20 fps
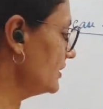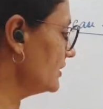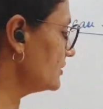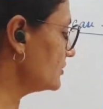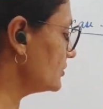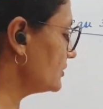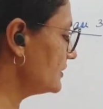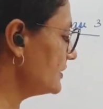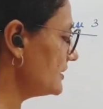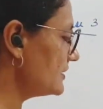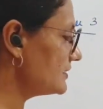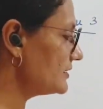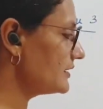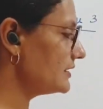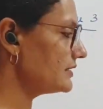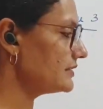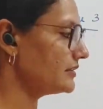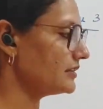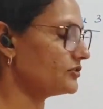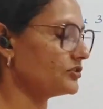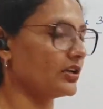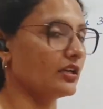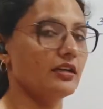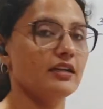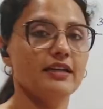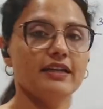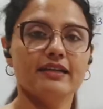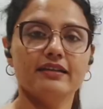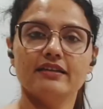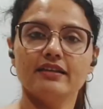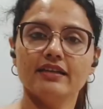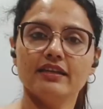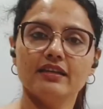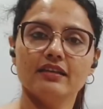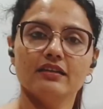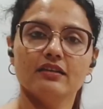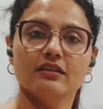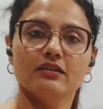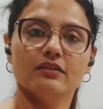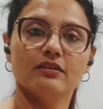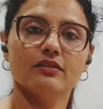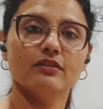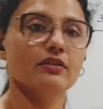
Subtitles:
So this is the journal entry